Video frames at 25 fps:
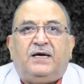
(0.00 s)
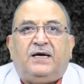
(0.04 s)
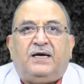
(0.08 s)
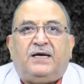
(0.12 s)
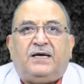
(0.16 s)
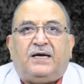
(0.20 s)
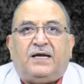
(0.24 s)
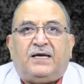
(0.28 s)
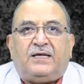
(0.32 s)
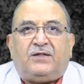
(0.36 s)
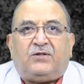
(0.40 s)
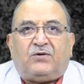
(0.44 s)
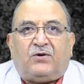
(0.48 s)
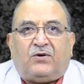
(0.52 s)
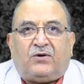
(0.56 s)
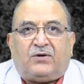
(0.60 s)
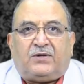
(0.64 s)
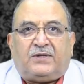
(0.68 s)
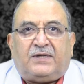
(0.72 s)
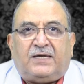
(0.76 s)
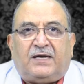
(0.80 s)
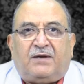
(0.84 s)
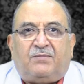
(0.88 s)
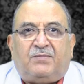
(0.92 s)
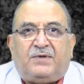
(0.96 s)
and I
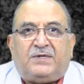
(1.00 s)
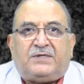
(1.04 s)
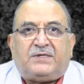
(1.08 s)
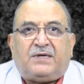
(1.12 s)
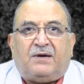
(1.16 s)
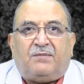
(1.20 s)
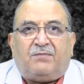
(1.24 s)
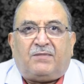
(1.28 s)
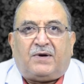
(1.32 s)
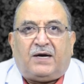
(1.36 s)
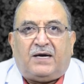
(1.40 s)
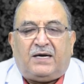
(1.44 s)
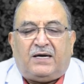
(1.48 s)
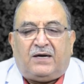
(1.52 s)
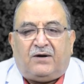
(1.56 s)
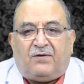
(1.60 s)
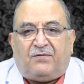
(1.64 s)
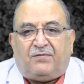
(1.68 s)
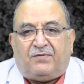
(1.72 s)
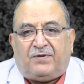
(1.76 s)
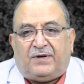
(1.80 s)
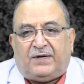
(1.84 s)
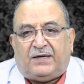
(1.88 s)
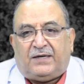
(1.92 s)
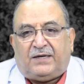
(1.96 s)
thought there will be some kind
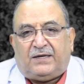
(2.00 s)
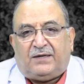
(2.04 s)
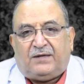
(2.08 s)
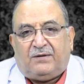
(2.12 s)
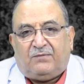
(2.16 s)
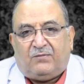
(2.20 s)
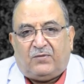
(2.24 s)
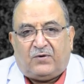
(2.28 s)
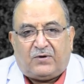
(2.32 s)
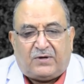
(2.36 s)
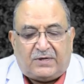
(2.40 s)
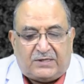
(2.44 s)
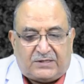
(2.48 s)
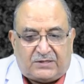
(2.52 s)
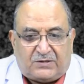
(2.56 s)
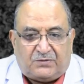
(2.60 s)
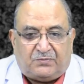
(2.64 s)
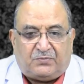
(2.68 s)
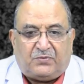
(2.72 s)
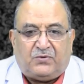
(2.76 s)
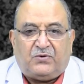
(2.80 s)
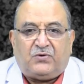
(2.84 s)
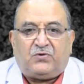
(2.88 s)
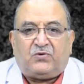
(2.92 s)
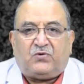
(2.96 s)
of a moral
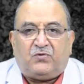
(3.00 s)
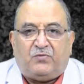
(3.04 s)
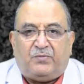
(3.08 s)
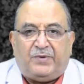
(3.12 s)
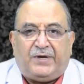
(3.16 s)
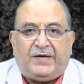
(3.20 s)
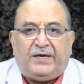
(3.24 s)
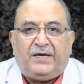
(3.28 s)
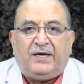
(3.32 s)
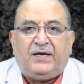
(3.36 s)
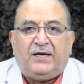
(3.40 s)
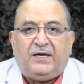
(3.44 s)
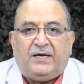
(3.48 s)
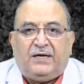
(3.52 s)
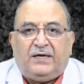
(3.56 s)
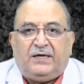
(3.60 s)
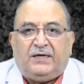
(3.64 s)
support to me